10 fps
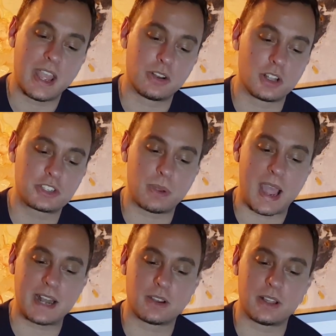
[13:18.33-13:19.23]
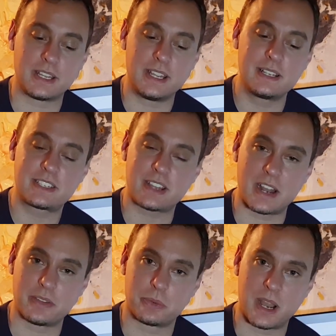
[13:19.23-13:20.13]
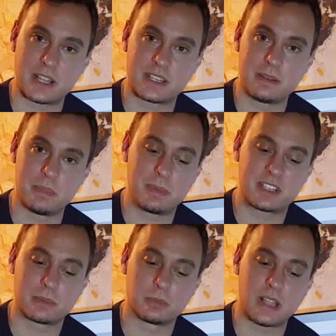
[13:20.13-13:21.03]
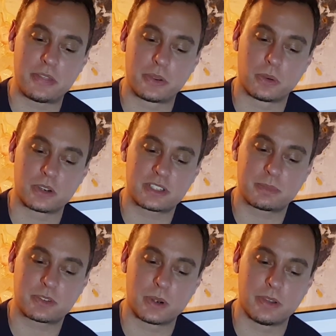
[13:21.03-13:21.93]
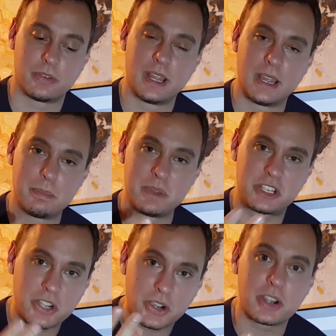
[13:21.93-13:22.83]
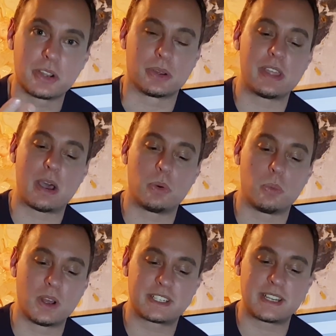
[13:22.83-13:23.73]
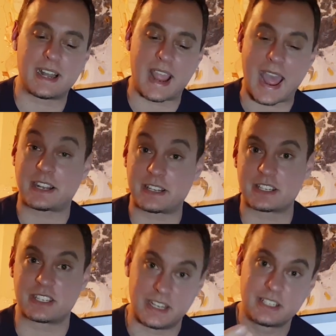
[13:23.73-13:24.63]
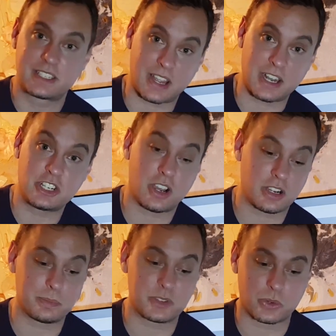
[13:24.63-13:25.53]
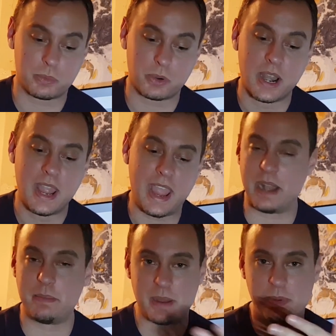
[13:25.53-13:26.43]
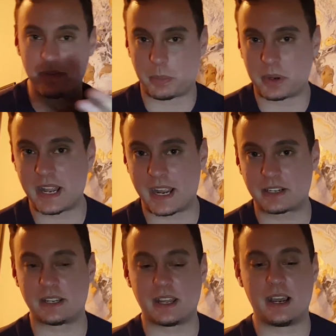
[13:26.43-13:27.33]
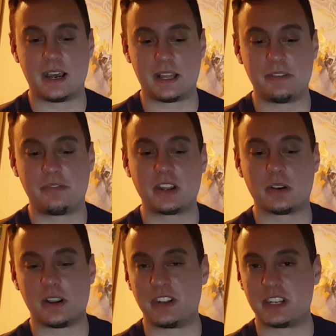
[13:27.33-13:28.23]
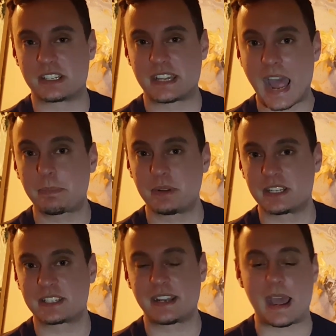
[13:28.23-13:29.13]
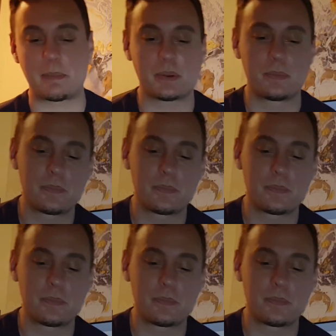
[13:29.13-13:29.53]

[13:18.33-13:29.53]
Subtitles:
and also adding on the inside of the resin, maybe some leather or some sort of material that will once again act as an inside shock absorber and maybe even protect the finger if it does happen to snap.